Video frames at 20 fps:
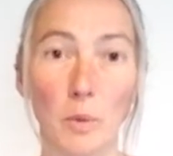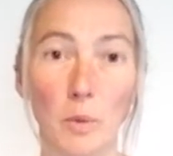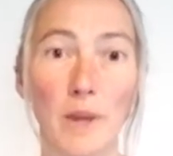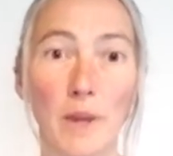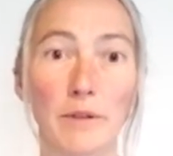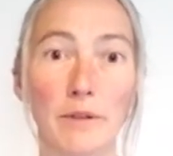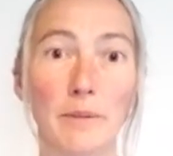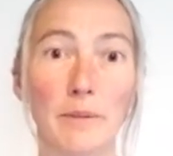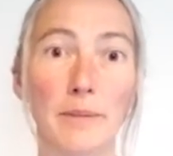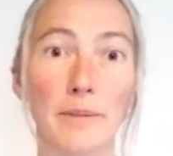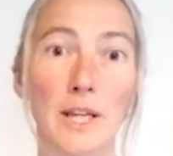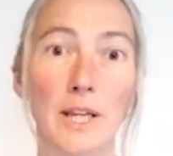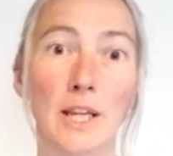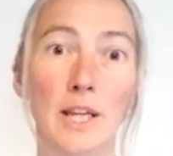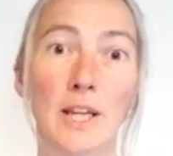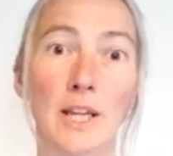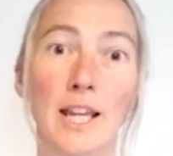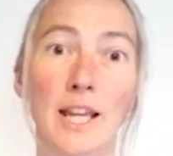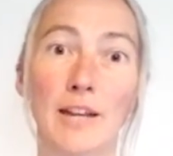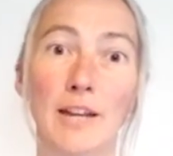whether it
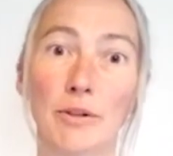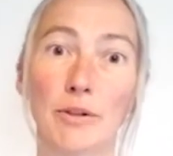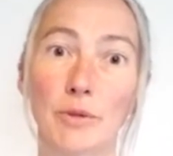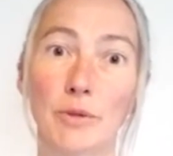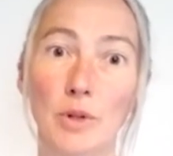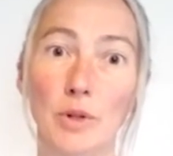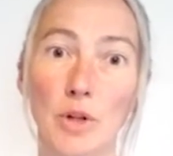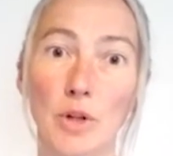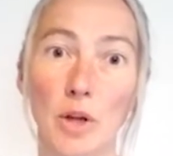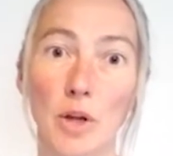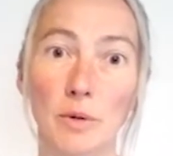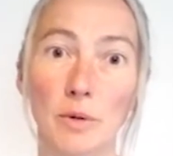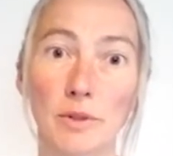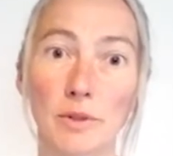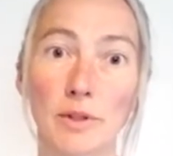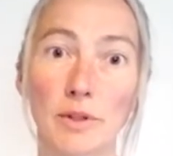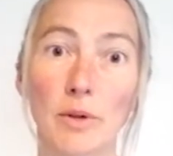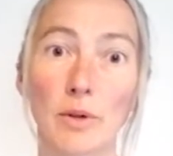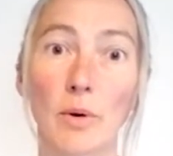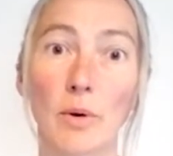be in through your
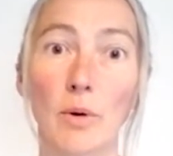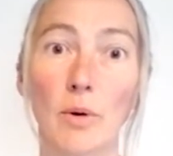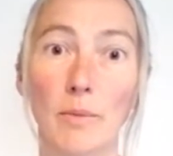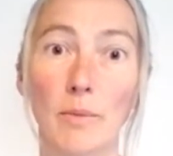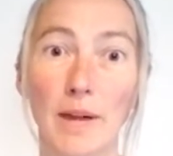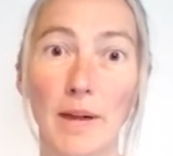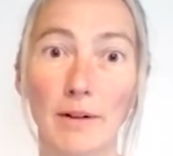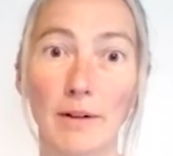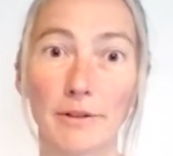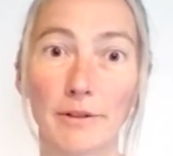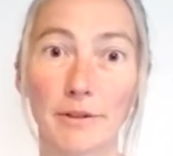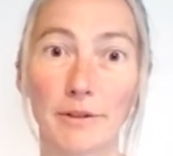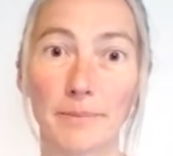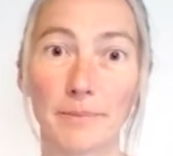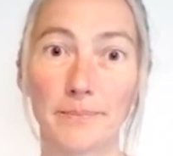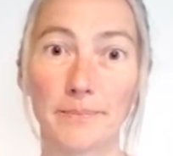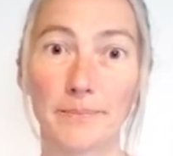nose or mouth.